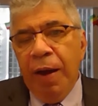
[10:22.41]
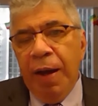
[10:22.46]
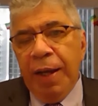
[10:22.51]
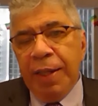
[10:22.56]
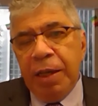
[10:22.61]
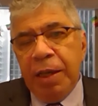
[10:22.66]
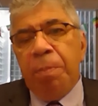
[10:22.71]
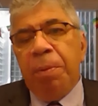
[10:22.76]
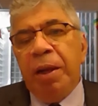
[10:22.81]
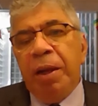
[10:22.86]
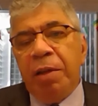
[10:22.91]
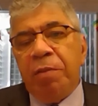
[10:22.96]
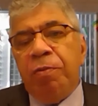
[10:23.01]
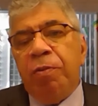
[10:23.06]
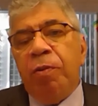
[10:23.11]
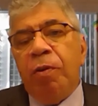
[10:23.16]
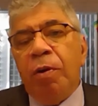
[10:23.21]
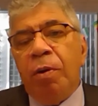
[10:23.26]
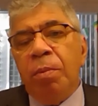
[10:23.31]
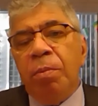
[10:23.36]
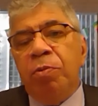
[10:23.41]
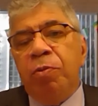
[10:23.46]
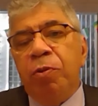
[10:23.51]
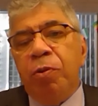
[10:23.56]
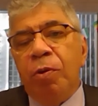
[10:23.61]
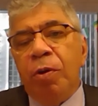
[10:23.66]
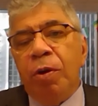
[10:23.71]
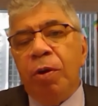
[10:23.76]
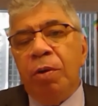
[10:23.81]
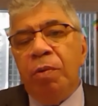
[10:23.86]
as a platform
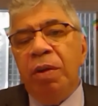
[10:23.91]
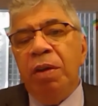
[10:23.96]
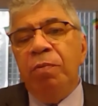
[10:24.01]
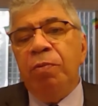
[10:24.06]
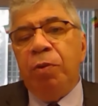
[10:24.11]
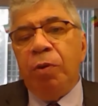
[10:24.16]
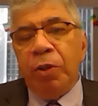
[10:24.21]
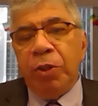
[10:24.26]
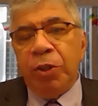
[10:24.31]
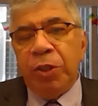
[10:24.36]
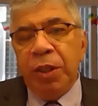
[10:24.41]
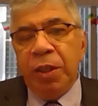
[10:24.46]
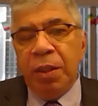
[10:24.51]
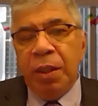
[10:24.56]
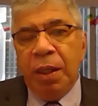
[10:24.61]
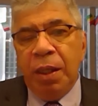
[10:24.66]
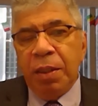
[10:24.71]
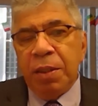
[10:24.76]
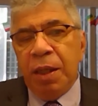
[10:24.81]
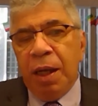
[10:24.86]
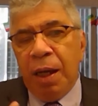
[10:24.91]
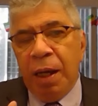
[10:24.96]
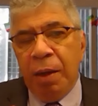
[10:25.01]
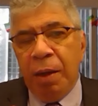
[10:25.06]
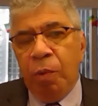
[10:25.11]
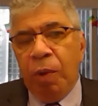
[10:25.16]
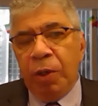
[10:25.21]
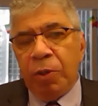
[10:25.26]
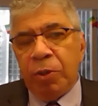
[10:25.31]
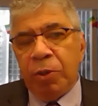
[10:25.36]
for reinforcing
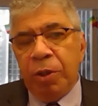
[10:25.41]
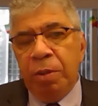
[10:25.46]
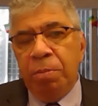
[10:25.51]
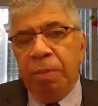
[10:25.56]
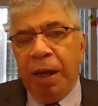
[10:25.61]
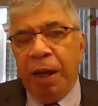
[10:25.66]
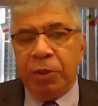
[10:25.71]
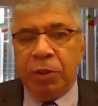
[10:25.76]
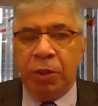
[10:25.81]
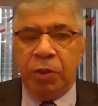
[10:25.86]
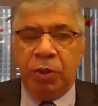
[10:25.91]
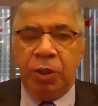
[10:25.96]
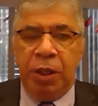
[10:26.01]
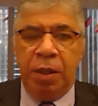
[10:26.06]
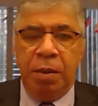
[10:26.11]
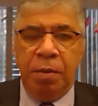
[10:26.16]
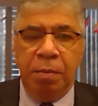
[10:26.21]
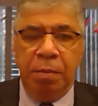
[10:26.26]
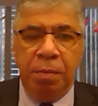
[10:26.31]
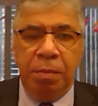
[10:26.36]
anti-Western messaging